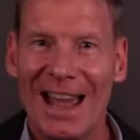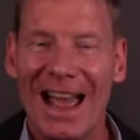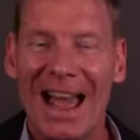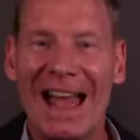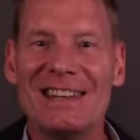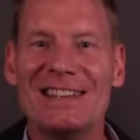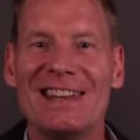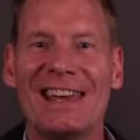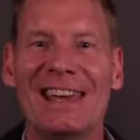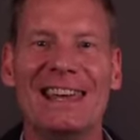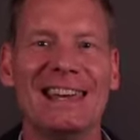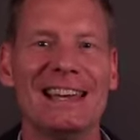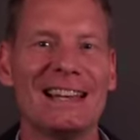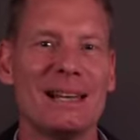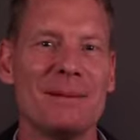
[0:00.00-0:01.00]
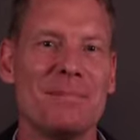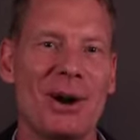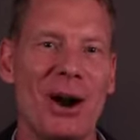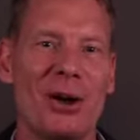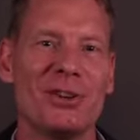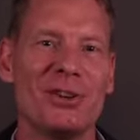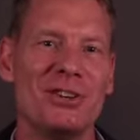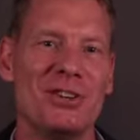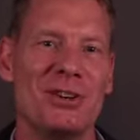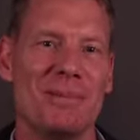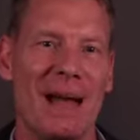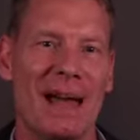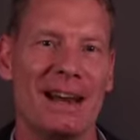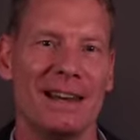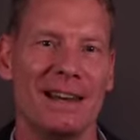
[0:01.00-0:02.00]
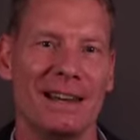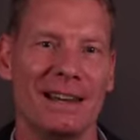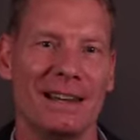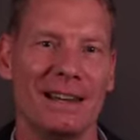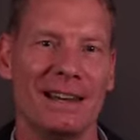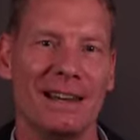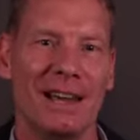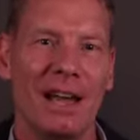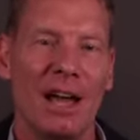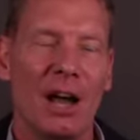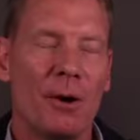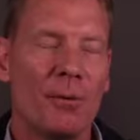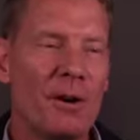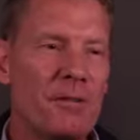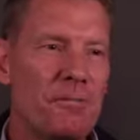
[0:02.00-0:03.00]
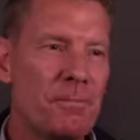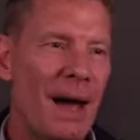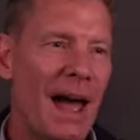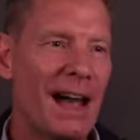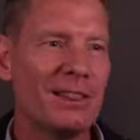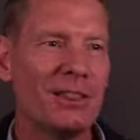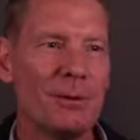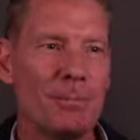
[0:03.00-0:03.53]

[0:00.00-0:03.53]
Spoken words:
and to heal a broken humanity. We've packed the